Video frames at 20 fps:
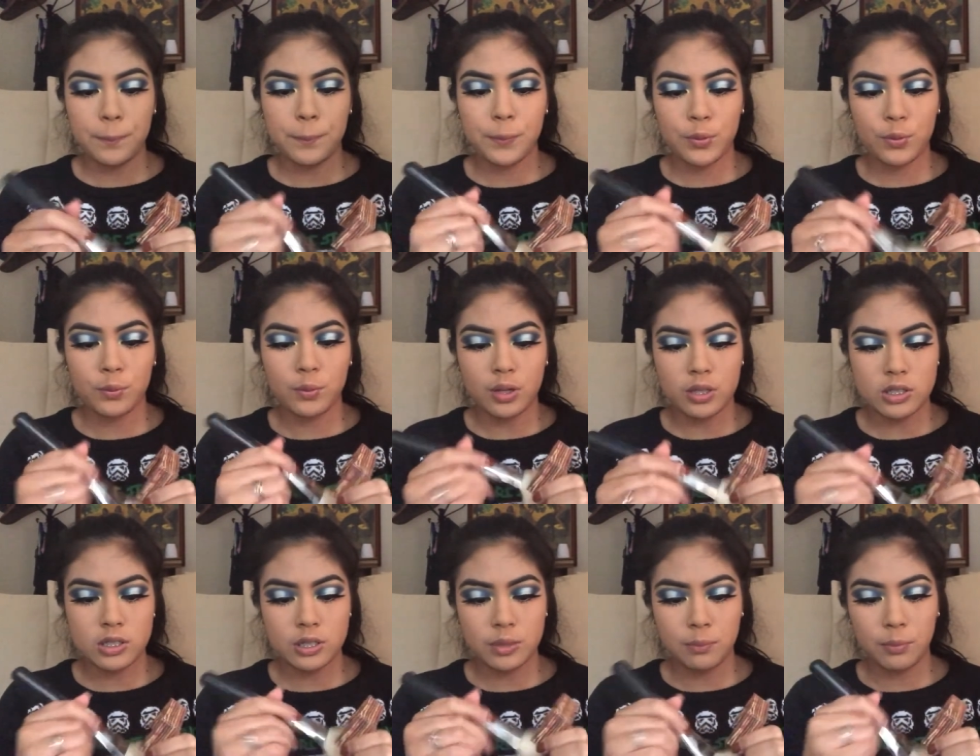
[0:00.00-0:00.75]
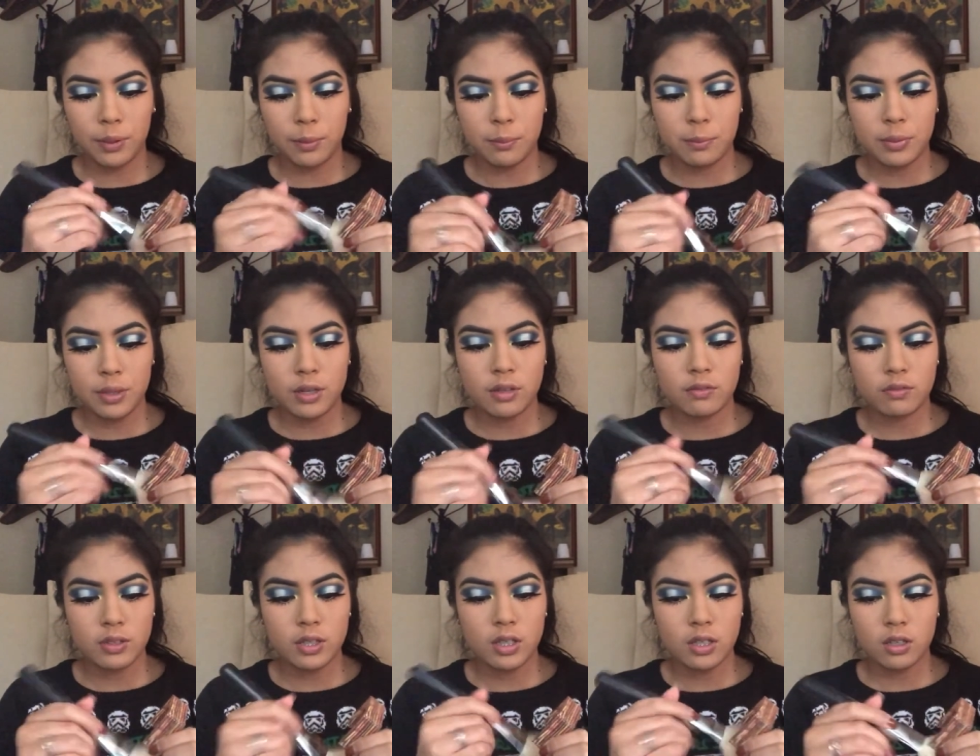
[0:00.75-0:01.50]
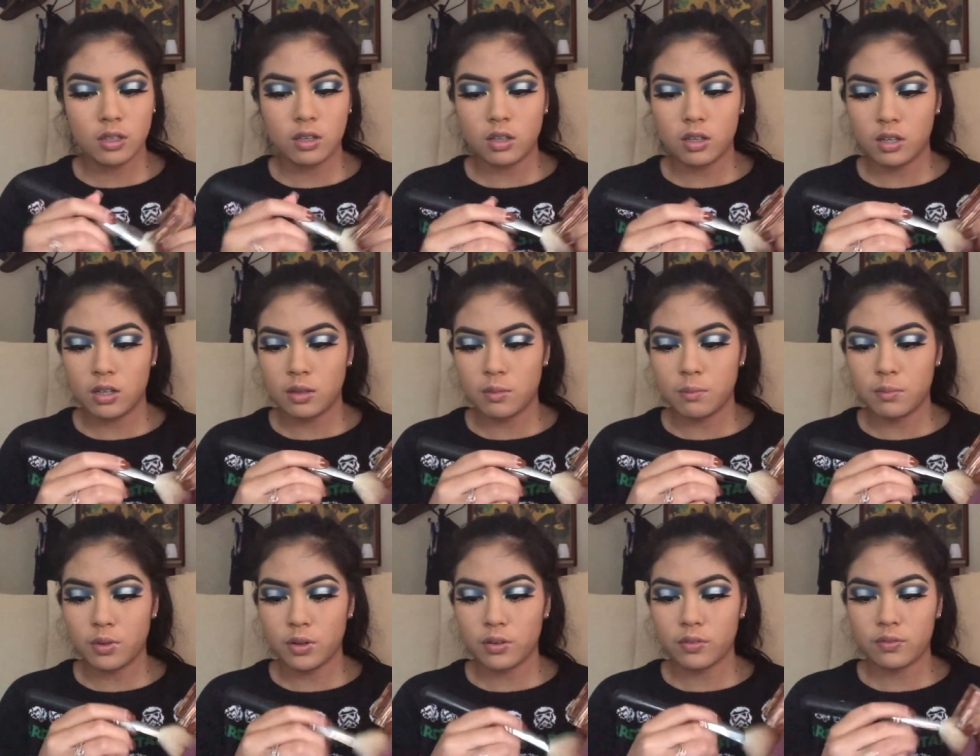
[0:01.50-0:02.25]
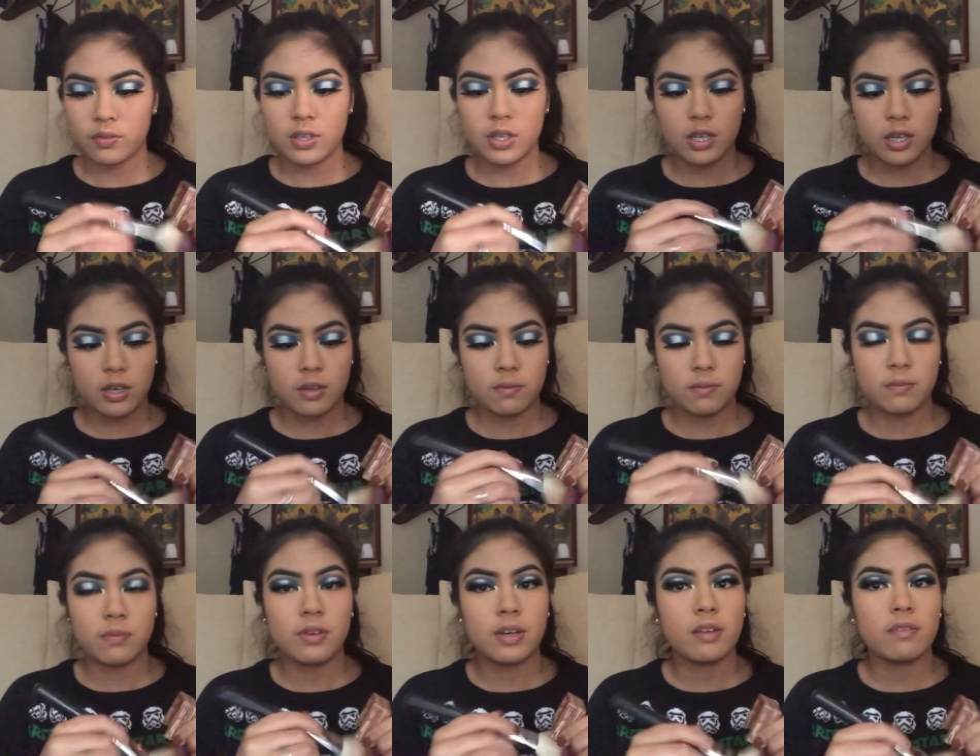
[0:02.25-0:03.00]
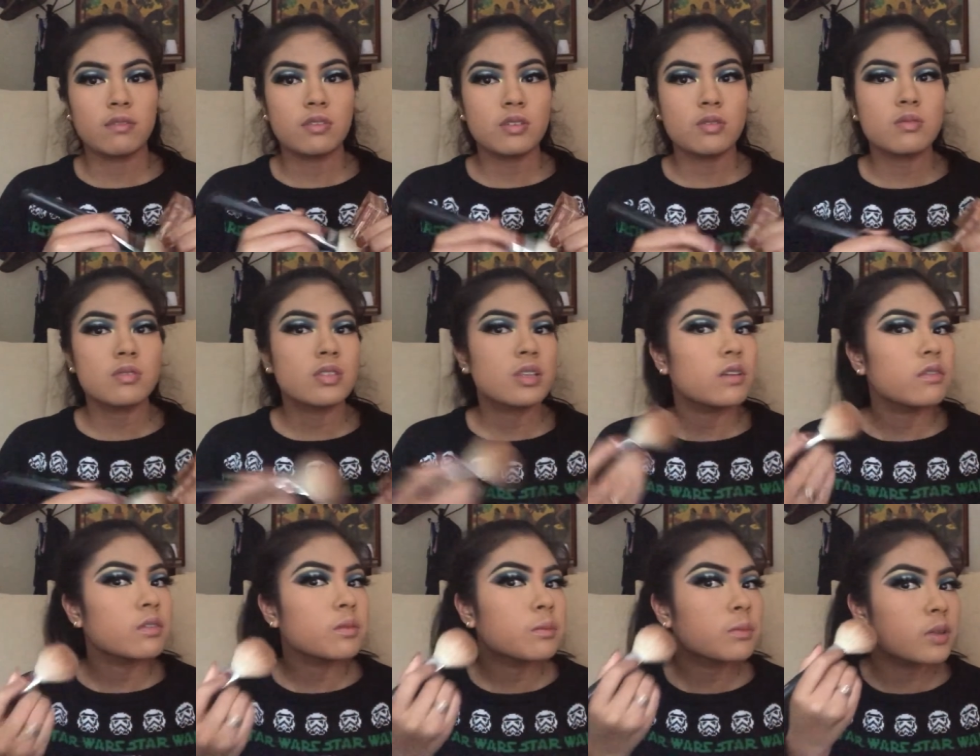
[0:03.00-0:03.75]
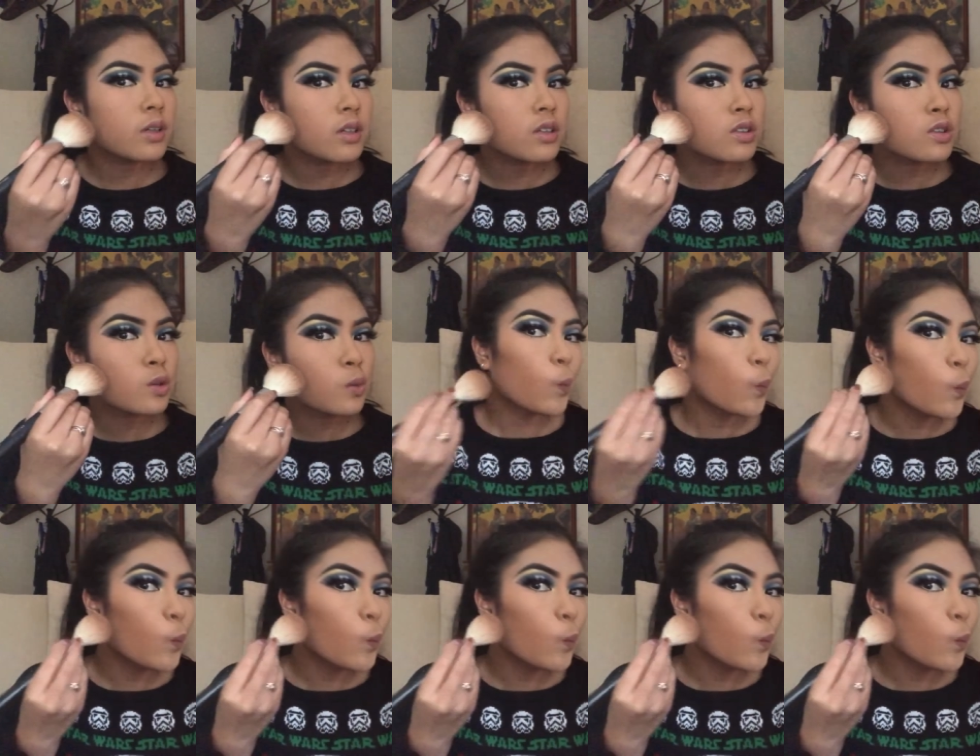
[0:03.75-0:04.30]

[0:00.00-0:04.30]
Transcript: Bronzer by Benefit on a Morphe M527 brush.